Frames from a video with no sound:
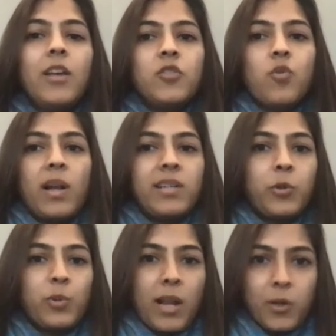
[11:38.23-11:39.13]
So
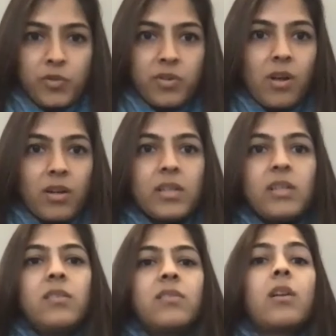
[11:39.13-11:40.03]
aldose
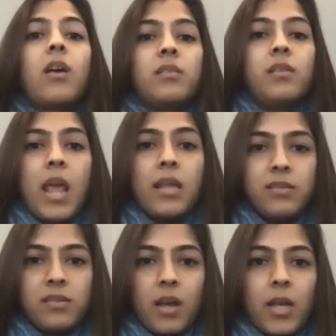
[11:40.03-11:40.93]
reductase is another
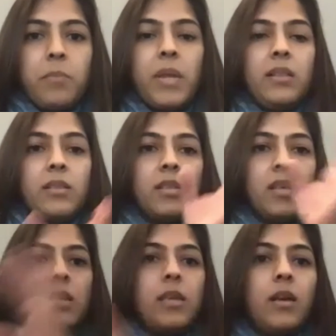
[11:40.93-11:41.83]
enzyme in
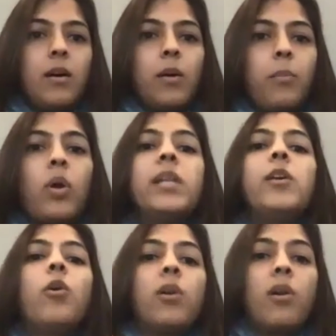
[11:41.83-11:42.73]
the
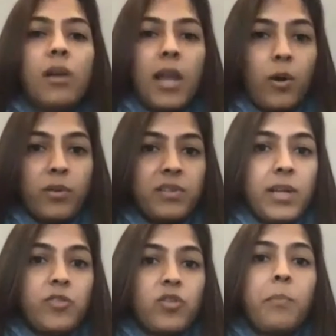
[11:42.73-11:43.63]
polyol or
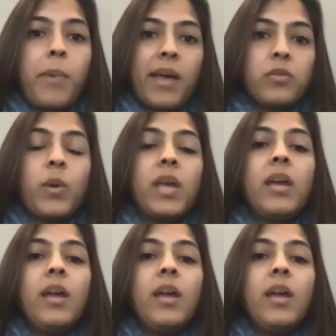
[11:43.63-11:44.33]
glycosylation pathway.